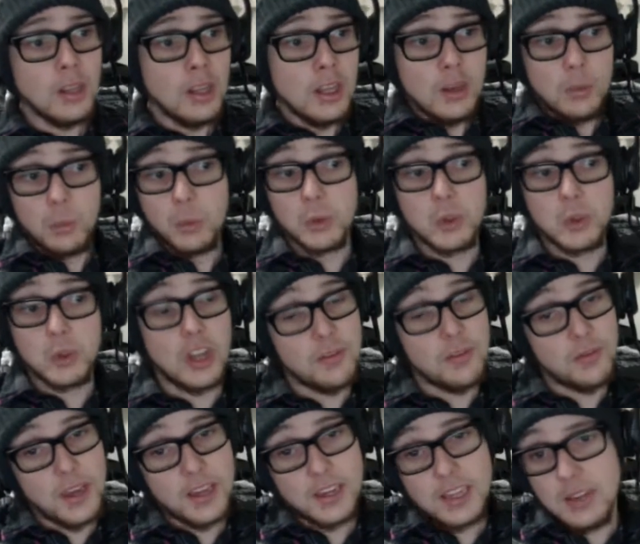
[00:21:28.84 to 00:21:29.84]
Will Shae
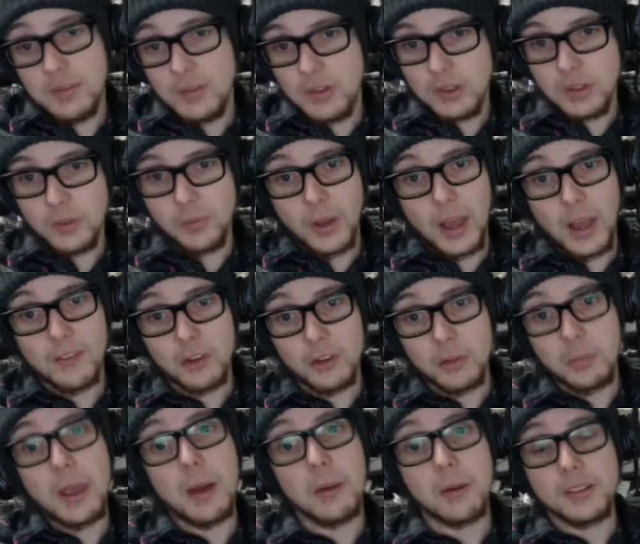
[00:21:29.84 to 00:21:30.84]
Vex even survive
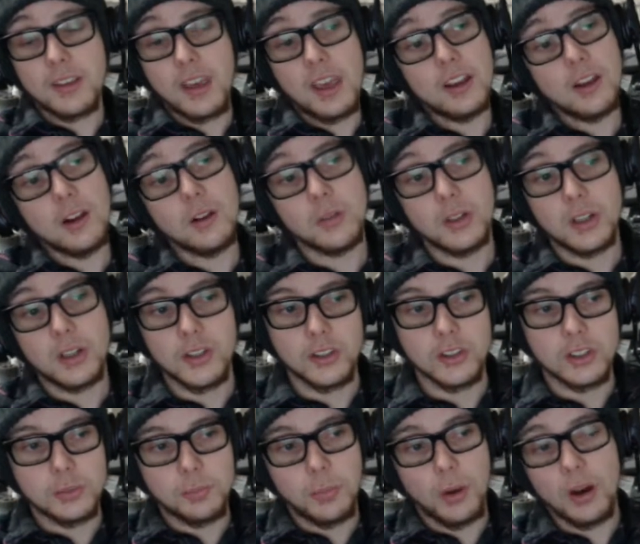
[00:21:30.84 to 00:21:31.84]
to be able to take over his
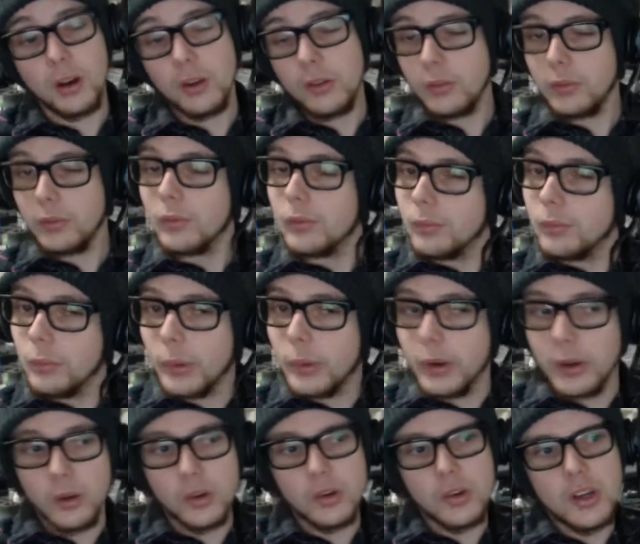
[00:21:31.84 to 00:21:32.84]
spot? We
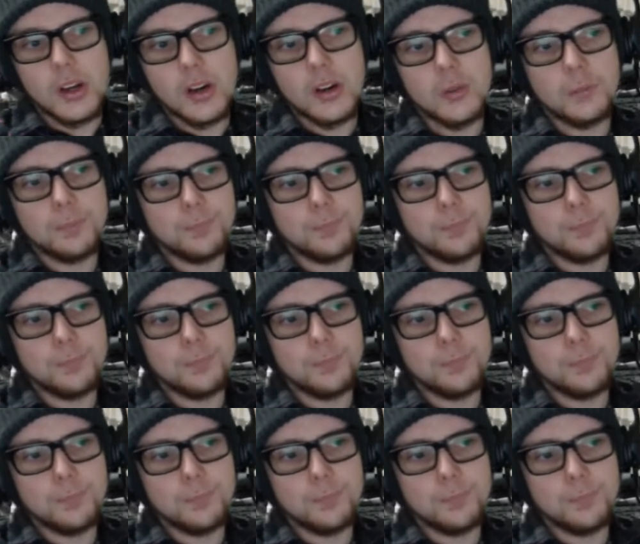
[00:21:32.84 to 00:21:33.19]
don't know.